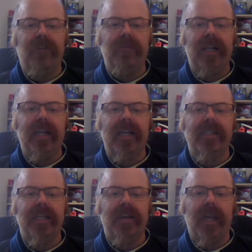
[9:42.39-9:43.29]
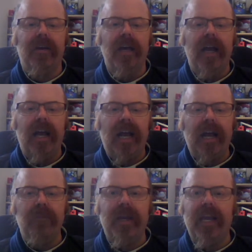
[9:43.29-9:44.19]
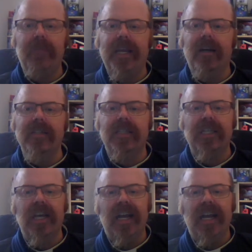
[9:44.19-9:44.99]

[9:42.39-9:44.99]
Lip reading: familiar to you because